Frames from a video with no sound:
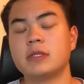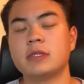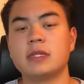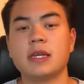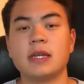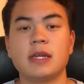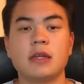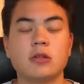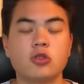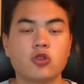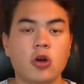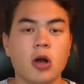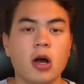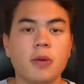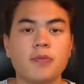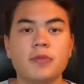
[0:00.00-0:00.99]
Did it
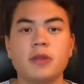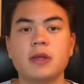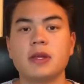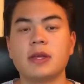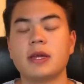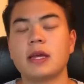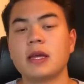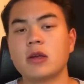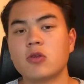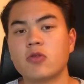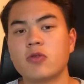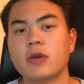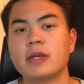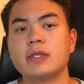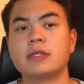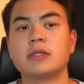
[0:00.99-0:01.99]
drop, did it
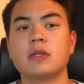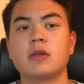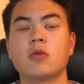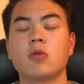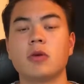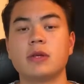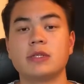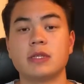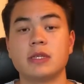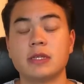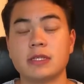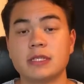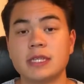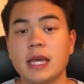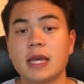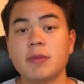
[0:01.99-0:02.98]
increase, or is it the
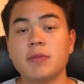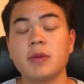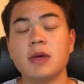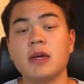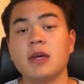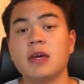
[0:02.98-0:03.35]
same?